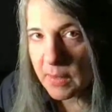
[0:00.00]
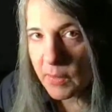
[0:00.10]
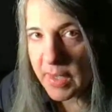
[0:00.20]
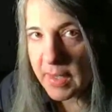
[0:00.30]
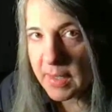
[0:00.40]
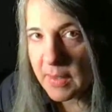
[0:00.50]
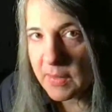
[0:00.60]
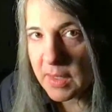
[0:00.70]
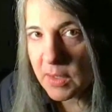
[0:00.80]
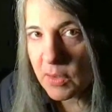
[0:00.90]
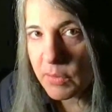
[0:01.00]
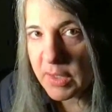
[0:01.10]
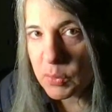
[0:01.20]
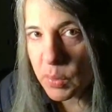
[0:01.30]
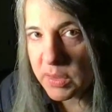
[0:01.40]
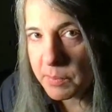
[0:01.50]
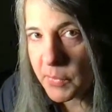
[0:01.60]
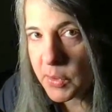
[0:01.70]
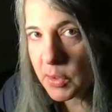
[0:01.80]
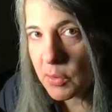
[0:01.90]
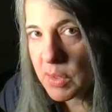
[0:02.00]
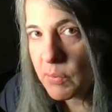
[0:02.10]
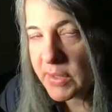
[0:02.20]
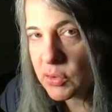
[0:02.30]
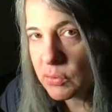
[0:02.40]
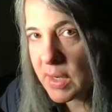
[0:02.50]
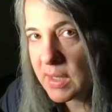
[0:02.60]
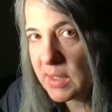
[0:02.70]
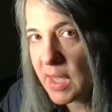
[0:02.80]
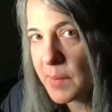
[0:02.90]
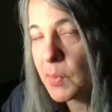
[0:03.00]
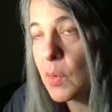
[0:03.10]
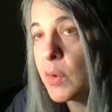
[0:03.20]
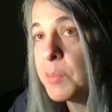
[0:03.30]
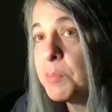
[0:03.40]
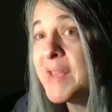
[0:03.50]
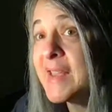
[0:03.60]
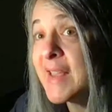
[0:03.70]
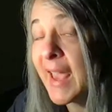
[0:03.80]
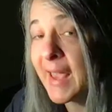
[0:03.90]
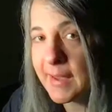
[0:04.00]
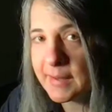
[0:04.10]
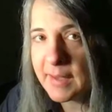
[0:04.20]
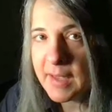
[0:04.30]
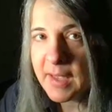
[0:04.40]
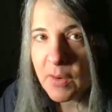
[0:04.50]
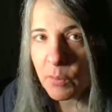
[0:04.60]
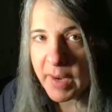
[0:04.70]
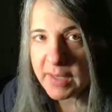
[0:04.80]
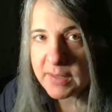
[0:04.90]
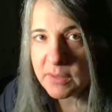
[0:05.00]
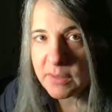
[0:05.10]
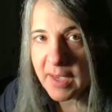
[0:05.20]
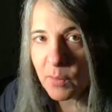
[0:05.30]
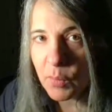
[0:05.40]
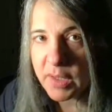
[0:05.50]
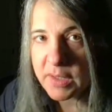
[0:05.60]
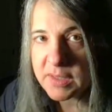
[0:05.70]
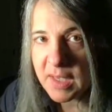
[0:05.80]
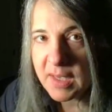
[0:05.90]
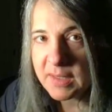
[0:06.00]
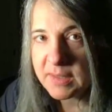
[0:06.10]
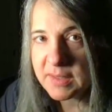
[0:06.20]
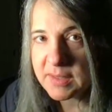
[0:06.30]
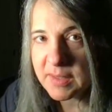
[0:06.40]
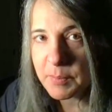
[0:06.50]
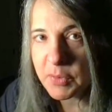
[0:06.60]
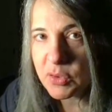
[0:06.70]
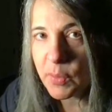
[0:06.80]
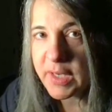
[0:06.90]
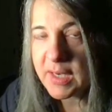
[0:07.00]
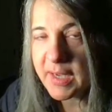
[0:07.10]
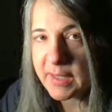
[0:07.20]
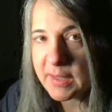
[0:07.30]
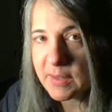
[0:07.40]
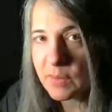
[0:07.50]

Okay. The inner ring was when the Mercury retrograde in Capricorn began, right? And so that was December 29th.